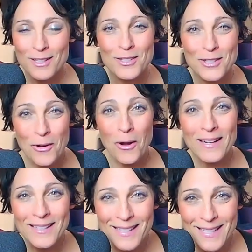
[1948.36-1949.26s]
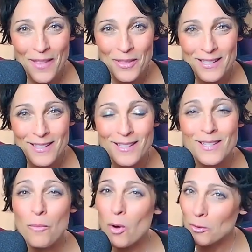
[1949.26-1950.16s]
So go ahead and send this to
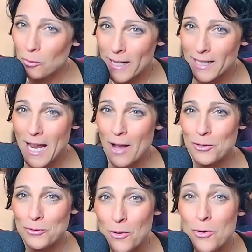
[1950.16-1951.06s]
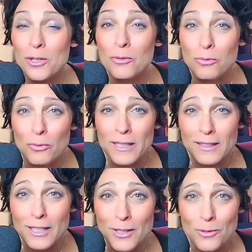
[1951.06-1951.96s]
someone right now you know who could
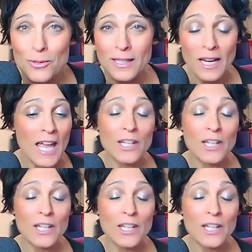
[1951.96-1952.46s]
really use it.